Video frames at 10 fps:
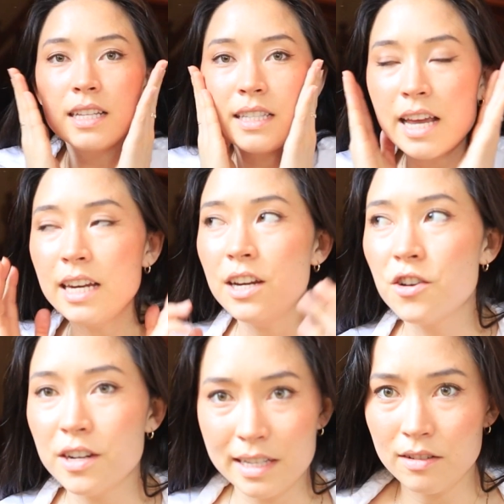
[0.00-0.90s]
It's 80
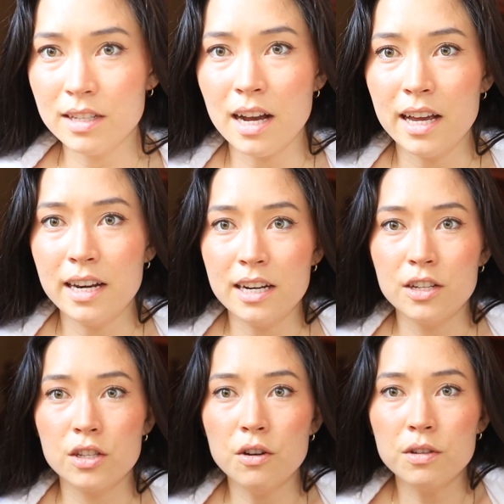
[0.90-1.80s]
degrees outside. It
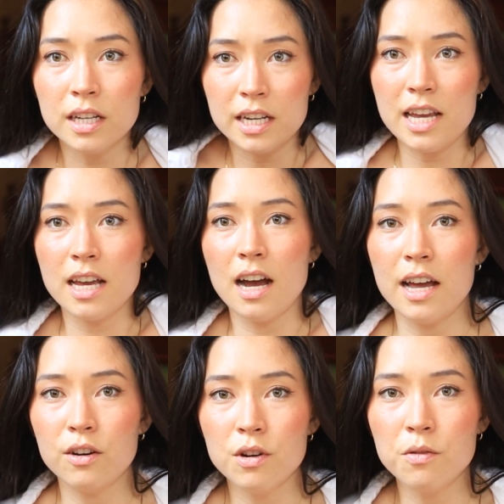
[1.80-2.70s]
is so sunny.
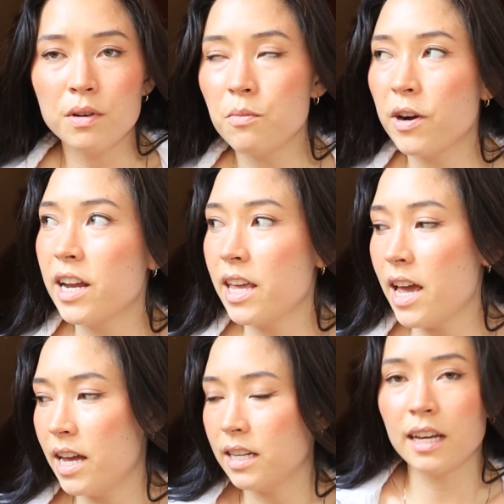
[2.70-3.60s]
I don't know what I'm wearing
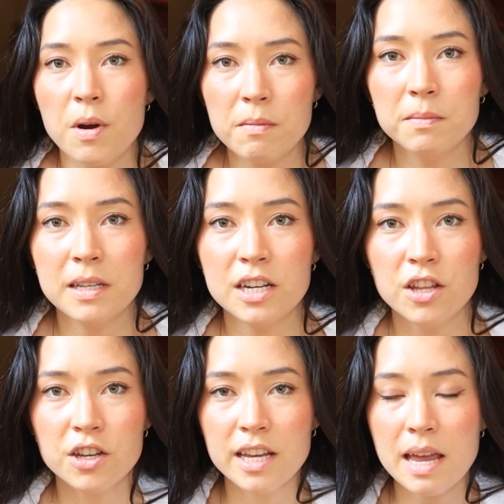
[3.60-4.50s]
yet. Probably
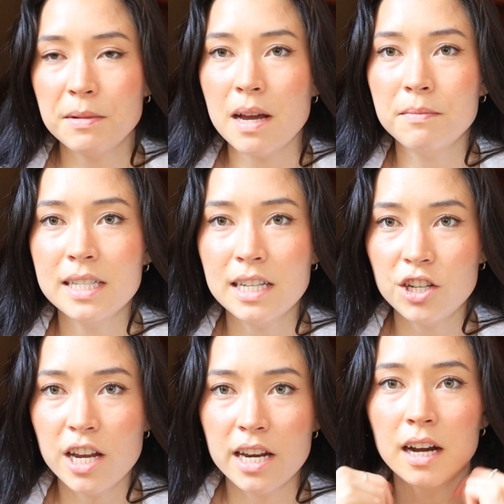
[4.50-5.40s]
another game time
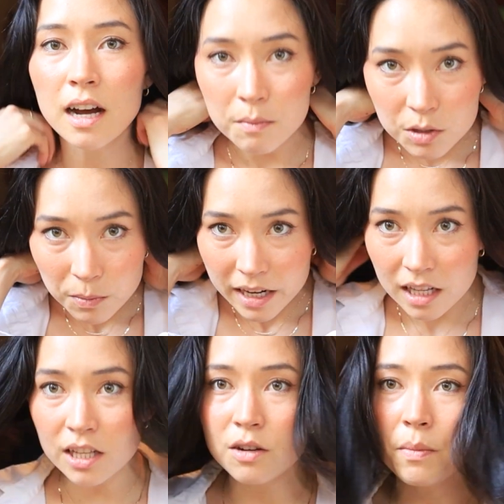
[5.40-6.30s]
decision. I'm
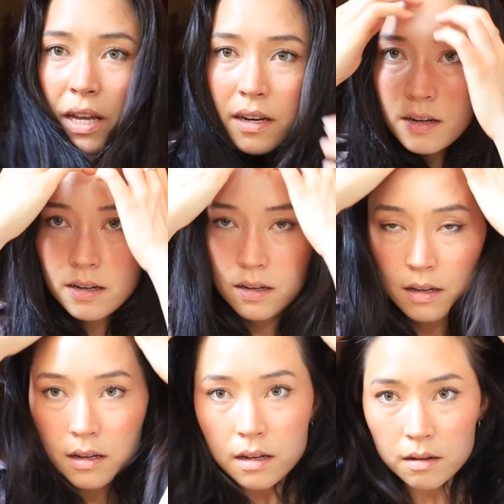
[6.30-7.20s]
sweating a little bit.
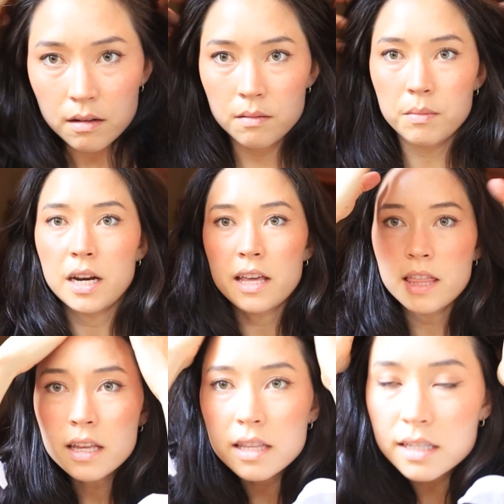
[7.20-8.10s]
But I
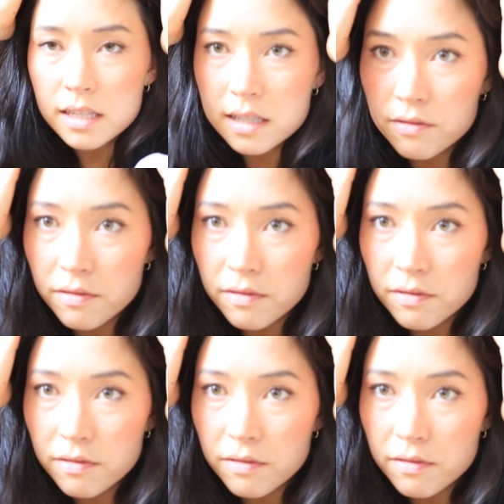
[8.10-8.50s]
think this is the